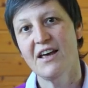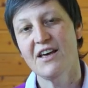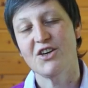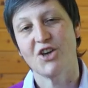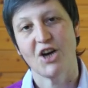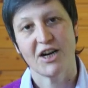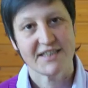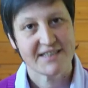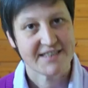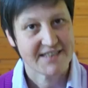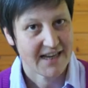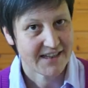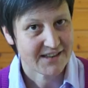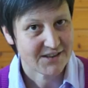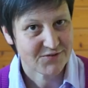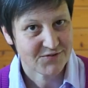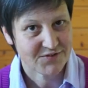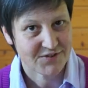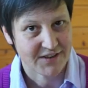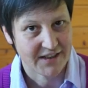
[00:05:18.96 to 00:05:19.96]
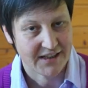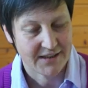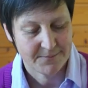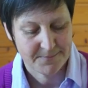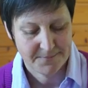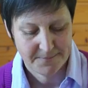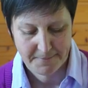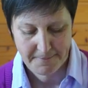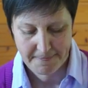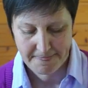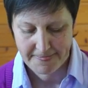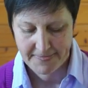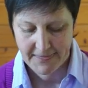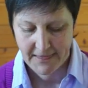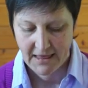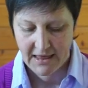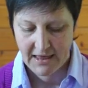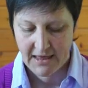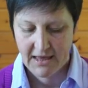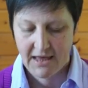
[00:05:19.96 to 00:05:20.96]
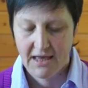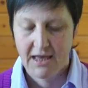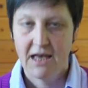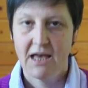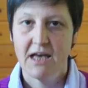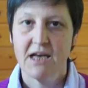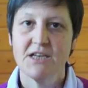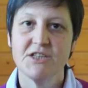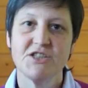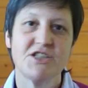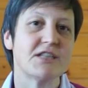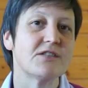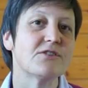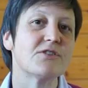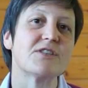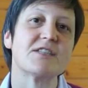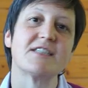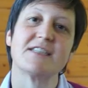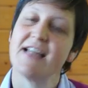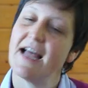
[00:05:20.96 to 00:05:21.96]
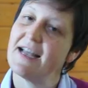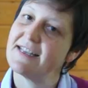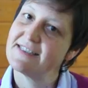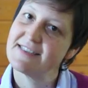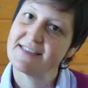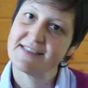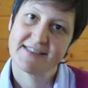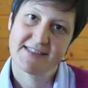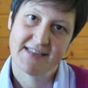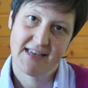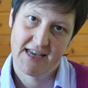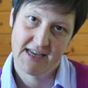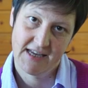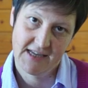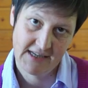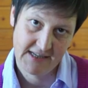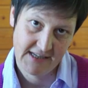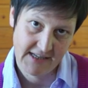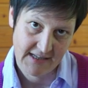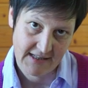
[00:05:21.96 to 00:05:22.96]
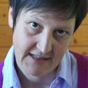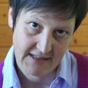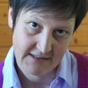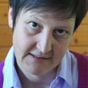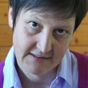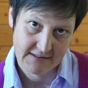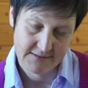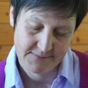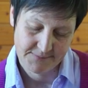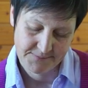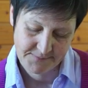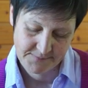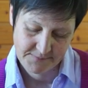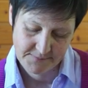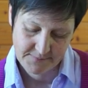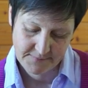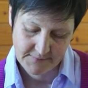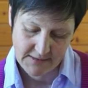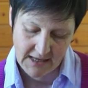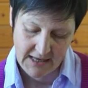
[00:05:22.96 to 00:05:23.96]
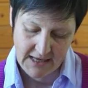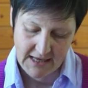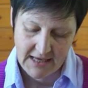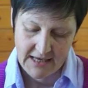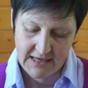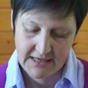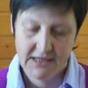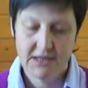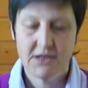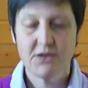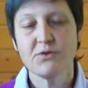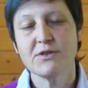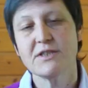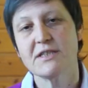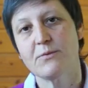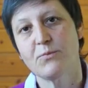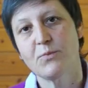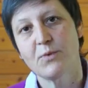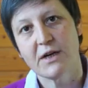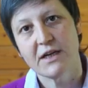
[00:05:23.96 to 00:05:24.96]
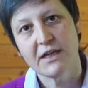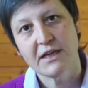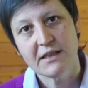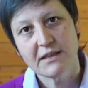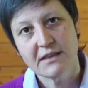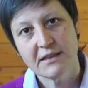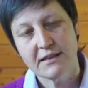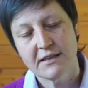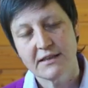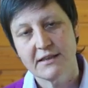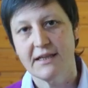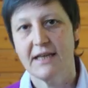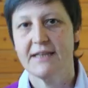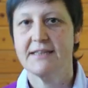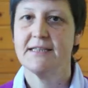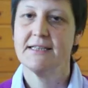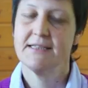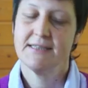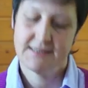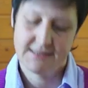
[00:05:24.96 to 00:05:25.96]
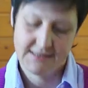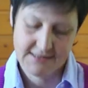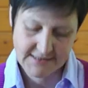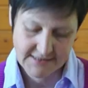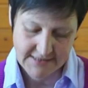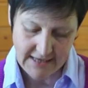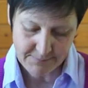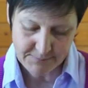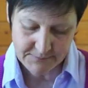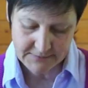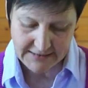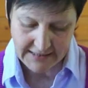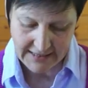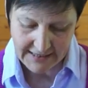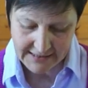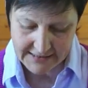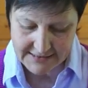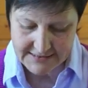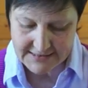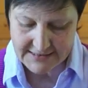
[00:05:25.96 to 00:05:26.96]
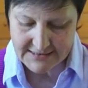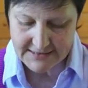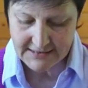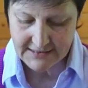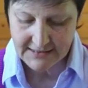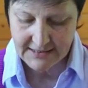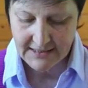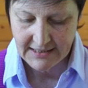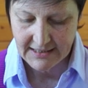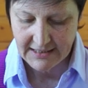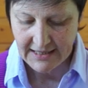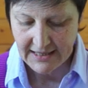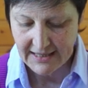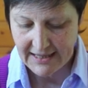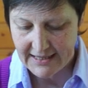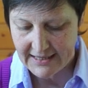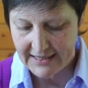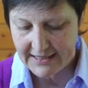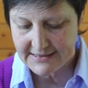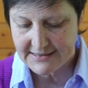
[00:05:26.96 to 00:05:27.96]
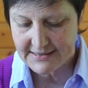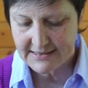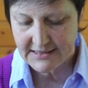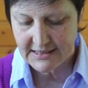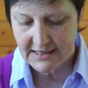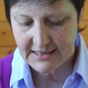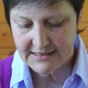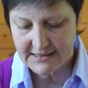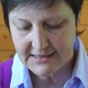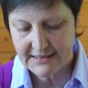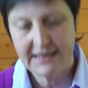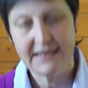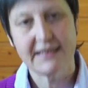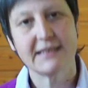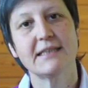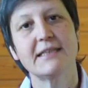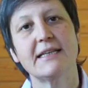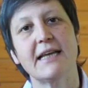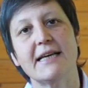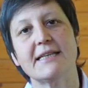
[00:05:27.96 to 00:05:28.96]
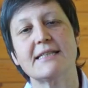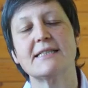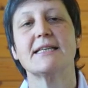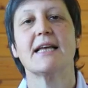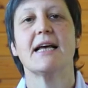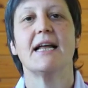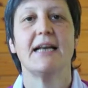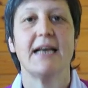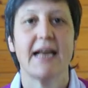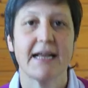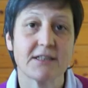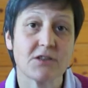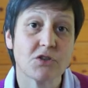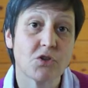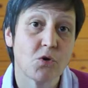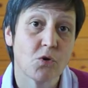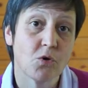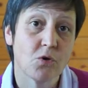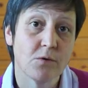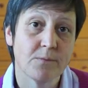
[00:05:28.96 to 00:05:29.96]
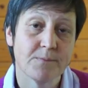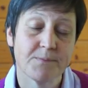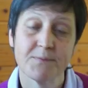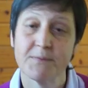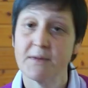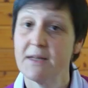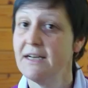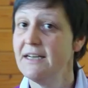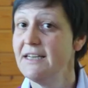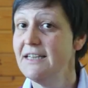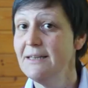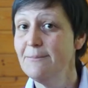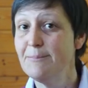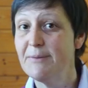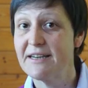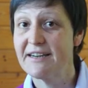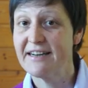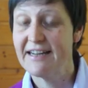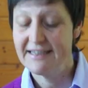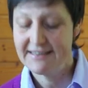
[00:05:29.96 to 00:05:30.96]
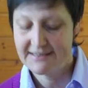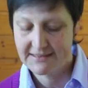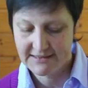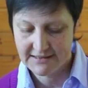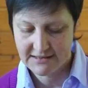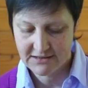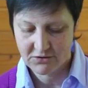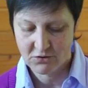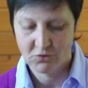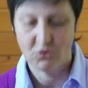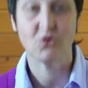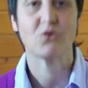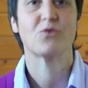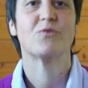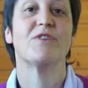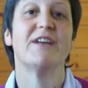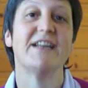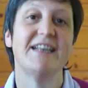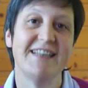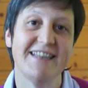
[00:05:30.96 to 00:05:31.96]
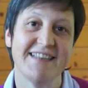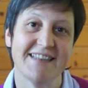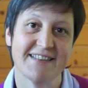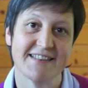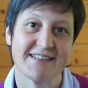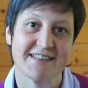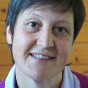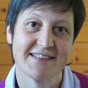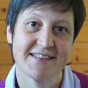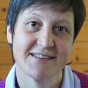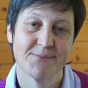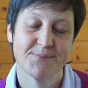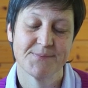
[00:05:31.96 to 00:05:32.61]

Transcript: You are set free. Jesus doesn't say healed. He used a word that in some texts is translated as let go, liberated, or released